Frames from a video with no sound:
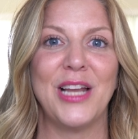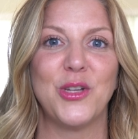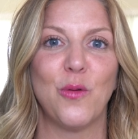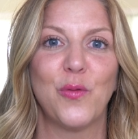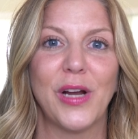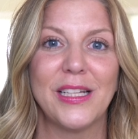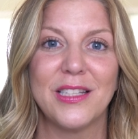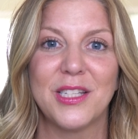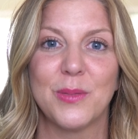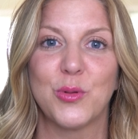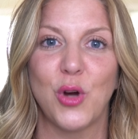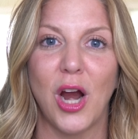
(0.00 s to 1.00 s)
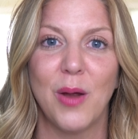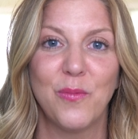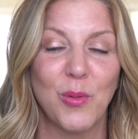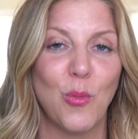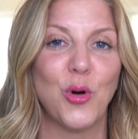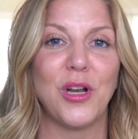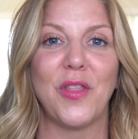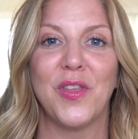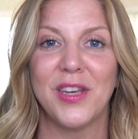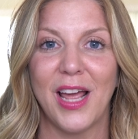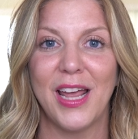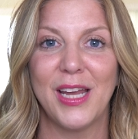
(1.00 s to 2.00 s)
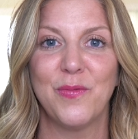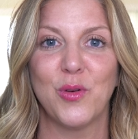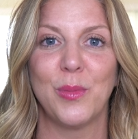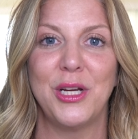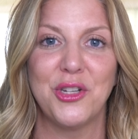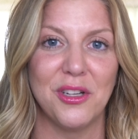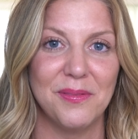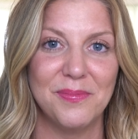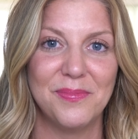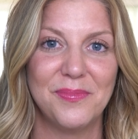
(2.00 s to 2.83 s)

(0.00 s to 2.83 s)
and don't forget to subscribe for more death and dying information.